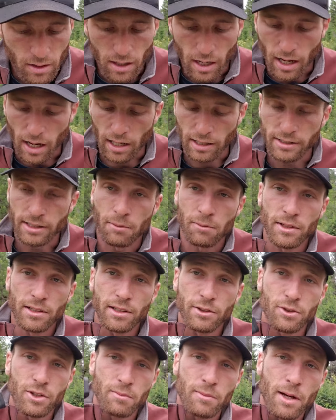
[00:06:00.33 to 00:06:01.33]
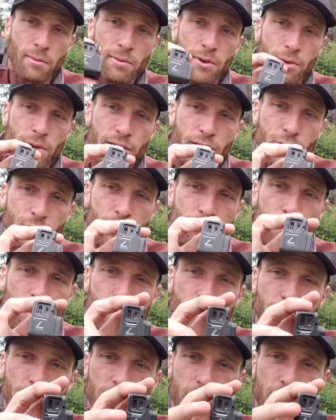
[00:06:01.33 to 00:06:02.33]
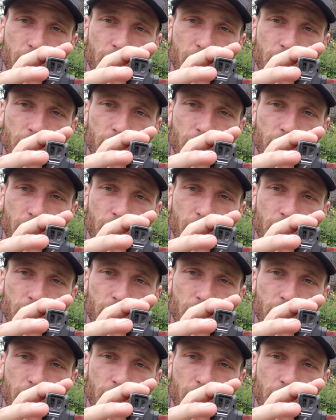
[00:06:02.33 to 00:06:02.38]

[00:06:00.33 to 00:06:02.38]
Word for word: Uh, something to remember when you remove this